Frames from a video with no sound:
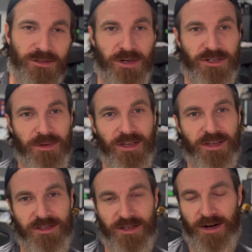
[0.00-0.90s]

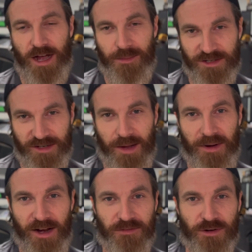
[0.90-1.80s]
especially when you consider how much
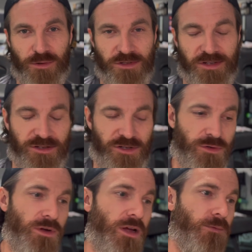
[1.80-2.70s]
time and effort goes
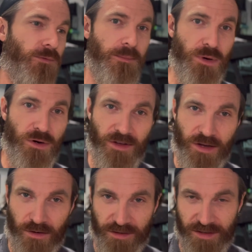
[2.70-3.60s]
into
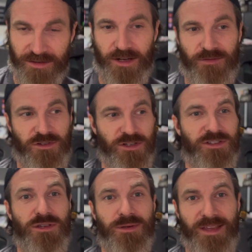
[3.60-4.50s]
removing all this
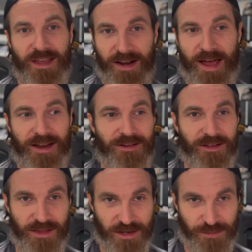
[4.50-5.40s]
stuff just so you can get
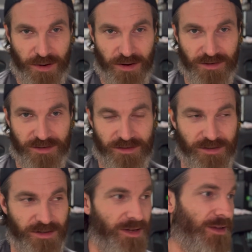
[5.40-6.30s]
at these
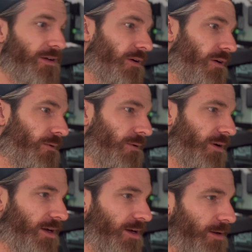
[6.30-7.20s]
parts.
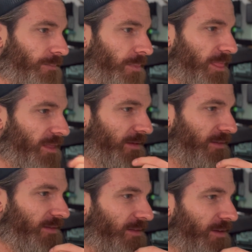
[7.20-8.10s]
Oh,
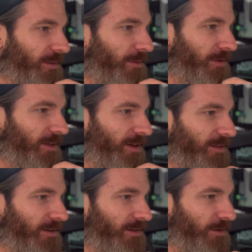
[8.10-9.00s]
did I
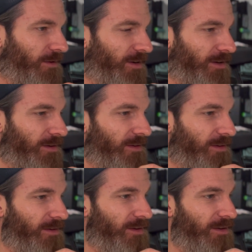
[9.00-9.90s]
put that in there? No, I
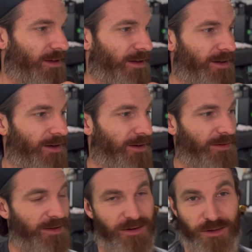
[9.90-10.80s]
didn't.
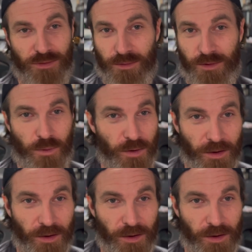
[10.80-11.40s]
Could throw